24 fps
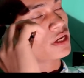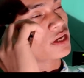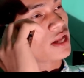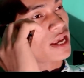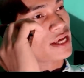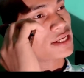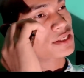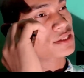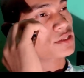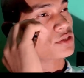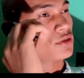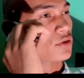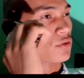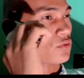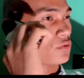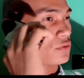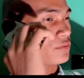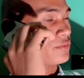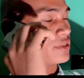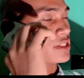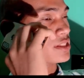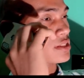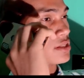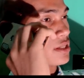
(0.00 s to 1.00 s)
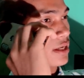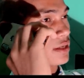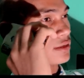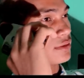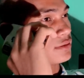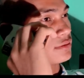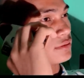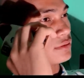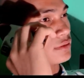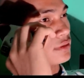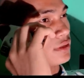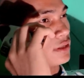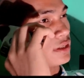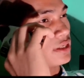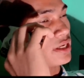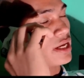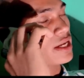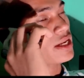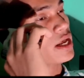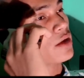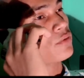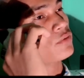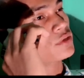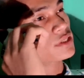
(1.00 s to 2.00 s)
realize your own mistake.
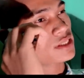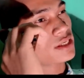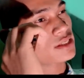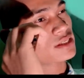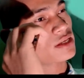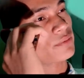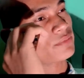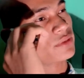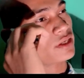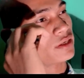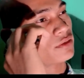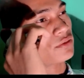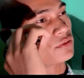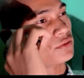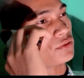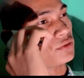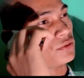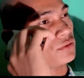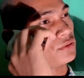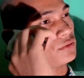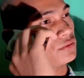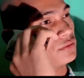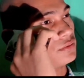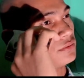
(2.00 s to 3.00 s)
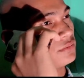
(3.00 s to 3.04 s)
Then I will say something to you.